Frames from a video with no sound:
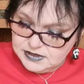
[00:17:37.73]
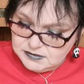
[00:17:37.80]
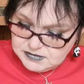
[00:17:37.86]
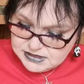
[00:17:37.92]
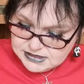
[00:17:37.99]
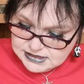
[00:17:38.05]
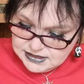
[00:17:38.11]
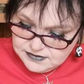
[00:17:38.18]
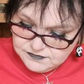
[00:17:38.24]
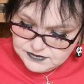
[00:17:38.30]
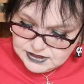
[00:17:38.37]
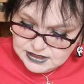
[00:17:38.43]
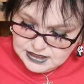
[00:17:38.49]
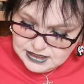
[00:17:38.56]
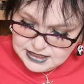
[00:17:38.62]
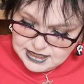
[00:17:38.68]
Let me see if I
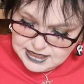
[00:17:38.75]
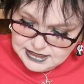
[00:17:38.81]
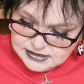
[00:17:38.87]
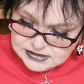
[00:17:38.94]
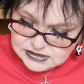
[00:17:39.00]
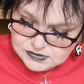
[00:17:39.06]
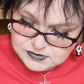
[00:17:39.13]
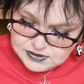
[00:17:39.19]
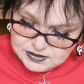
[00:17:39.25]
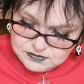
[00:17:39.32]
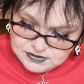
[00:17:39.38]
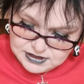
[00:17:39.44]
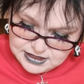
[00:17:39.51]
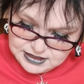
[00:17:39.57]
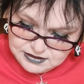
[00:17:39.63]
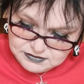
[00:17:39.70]
can get into it
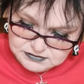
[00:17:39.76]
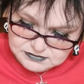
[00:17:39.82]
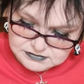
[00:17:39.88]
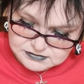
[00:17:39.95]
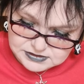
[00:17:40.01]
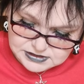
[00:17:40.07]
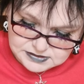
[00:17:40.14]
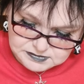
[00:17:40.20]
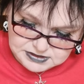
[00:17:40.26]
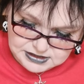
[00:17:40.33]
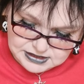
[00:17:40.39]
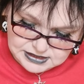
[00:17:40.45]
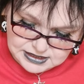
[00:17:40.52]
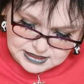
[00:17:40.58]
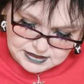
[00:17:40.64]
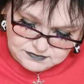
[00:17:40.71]
without
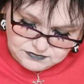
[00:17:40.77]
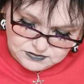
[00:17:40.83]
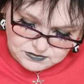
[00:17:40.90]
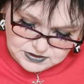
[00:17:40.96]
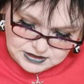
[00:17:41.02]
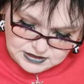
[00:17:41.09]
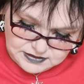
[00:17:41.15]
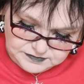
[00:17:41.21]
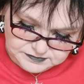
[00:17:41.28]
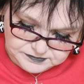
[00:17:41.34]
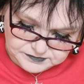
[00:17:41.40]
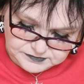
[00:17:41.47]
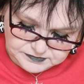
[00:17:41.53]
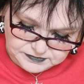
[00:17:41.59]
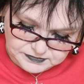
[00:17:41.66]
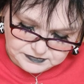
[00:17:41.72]
spilling it everywhere.
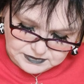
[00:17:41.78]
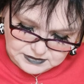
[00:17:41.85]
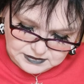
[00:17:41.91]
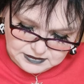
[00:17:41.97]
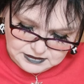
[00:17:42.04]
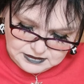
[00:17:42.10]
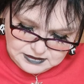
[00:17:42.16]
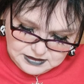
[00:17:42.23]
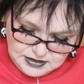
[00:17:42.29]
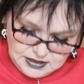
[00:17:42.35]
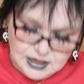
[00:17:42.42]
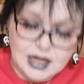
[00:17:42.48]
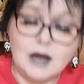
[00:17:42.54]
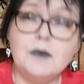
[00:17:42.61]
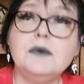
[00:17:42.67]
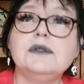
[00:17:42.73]

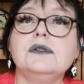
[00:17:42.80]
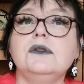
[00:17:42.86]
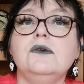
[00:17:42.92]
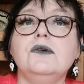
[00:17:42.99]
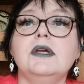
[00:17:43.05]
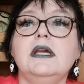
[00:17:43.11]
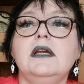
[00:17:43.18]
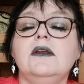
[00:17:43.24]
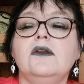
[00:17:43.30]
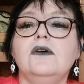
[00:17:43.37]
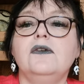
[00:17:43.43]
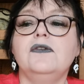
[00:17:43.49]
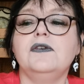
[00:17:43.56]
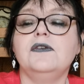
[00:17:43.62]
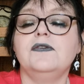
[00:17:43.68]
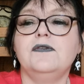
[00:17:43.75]
I was lucky
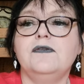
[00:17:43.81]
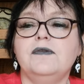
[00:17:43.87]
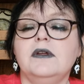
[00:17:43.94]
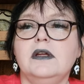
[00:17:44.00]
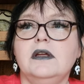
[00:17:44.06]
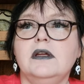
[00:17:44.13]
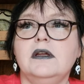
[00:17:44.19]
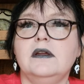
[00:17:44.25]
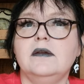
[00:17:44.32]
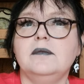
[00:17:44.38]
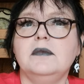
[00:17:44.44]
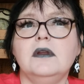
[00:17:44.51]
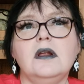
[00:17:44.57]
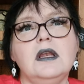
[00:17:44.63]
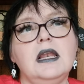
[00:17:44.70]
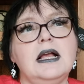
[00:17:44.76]
enough,
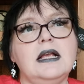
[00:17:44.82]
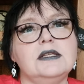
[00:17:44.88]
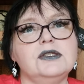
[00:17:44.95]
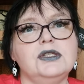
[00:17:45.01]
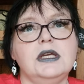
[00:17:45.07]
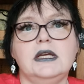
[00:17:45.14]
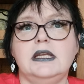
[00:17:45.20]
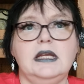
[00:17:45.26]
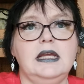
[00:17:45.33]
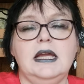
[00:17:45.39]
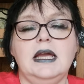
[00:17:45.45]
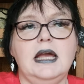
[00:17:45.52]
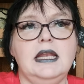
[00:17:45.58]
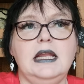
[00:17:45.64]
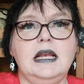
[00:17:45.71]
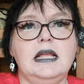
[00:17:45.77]
not last year, I didn't
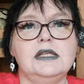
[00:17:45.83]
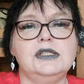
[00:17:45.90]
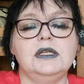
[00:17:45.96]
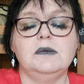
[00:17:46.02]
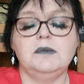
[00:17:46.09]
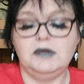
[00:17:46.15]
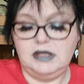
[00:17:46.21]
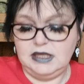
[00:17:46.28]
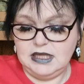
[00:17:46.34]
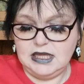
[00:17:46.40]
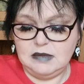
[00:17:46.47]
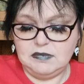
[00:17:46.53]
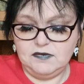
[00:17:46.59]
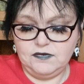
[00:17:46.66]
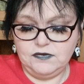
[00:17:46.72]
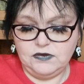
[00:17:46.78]
get any last year, but the year
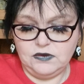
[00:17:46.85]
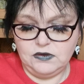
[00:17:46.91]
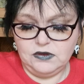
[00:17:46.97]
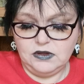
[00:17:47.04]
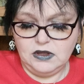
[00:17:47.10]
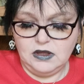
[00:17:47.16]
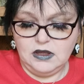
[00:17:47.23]
before.